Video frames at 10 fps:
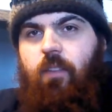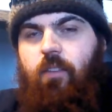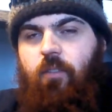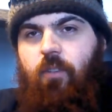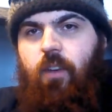
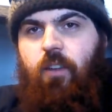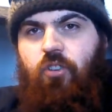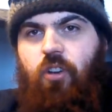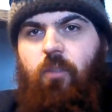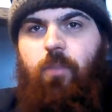so you get a
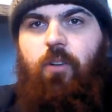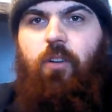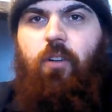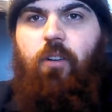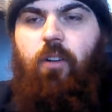sharper
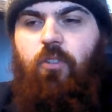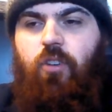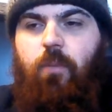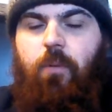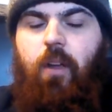turn or a
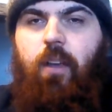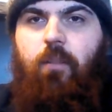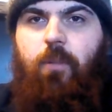sharper angle